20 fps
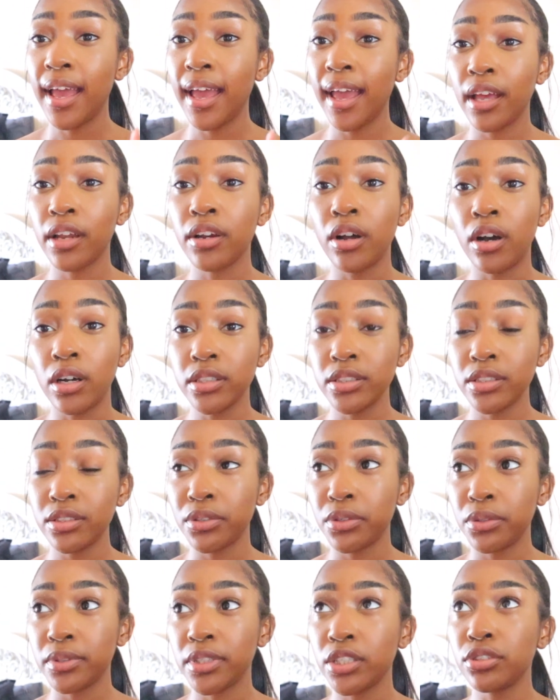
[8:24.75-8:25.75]
And
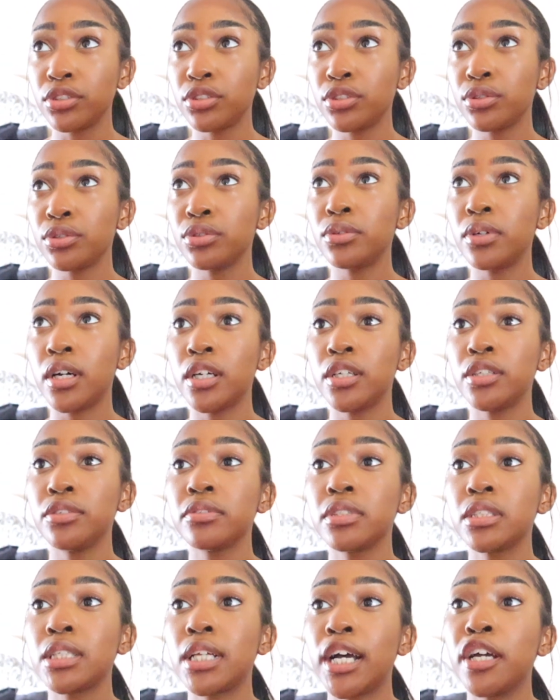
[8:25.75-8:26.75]
also, they're too
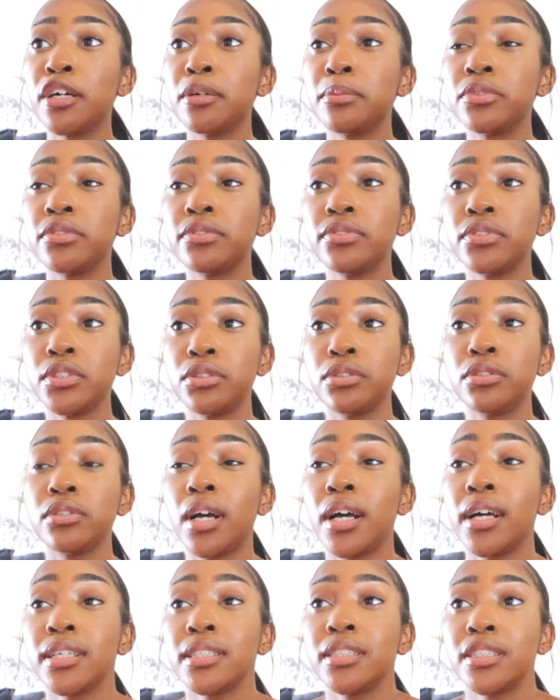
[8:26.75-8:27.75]
unreliable for
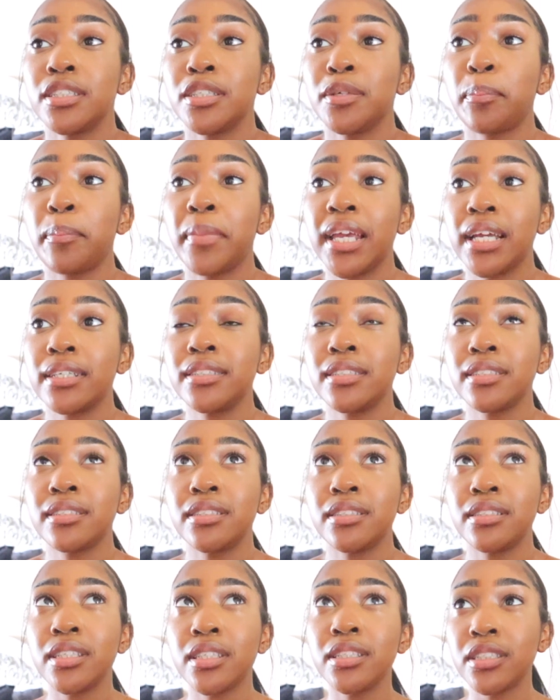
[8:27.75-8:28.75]
us to make
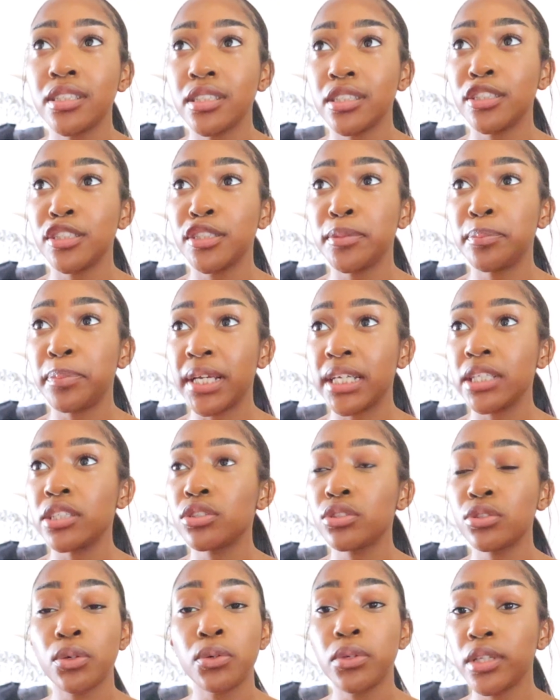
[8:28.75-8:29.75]
decisions
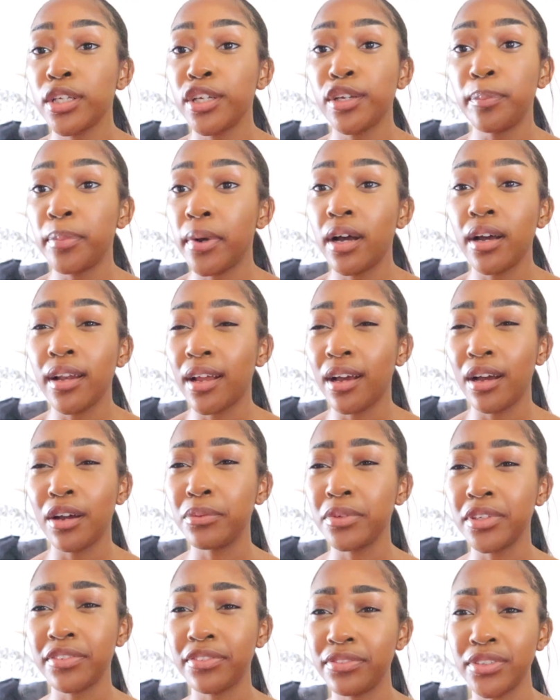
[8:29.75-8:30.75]
based solely upon how
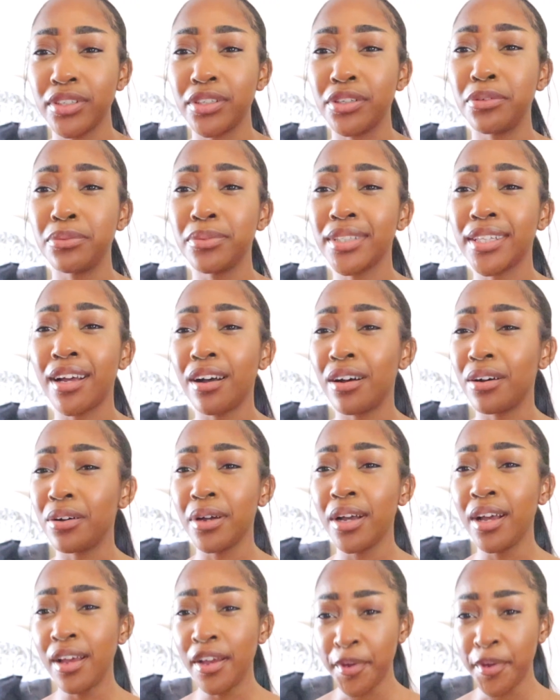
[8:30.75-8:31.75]
we feel without